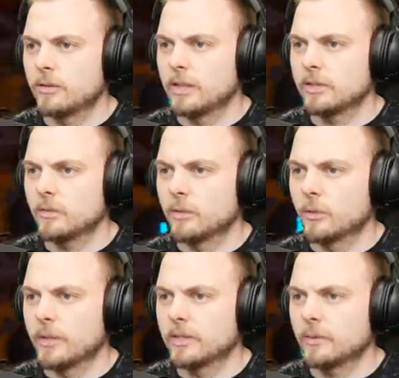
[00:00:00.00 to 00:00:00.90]
That's the wrong
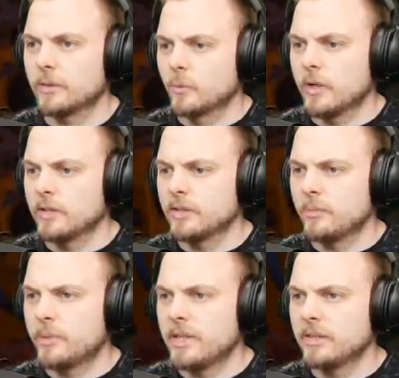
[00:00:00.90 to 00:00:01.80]
way, Squid. Welding a
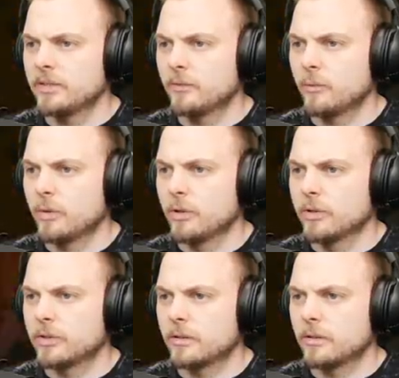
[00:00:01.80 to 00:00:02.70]
piece of
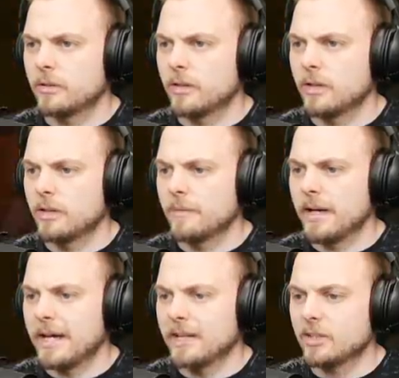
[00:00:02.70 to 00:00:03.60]
wood, um,
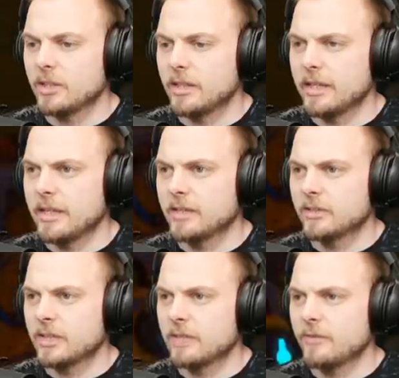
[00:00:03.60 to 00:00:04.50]
actually, and
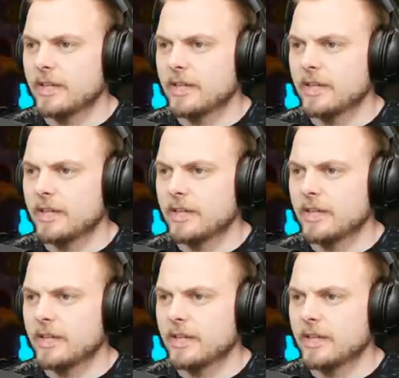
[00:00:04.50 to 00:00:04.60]
see if it